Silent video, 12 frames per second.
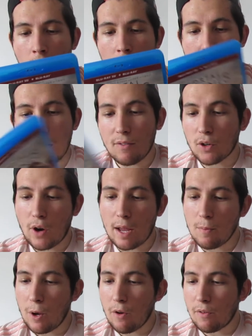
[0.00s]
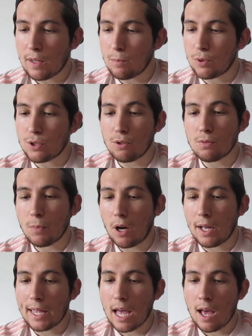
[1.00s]
Another great movie, produced
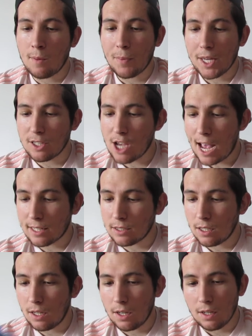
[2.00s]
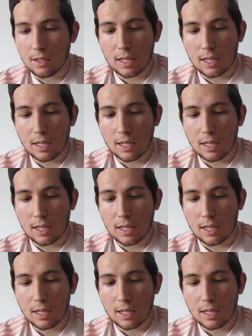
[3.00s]
by uh, Peter Jackson.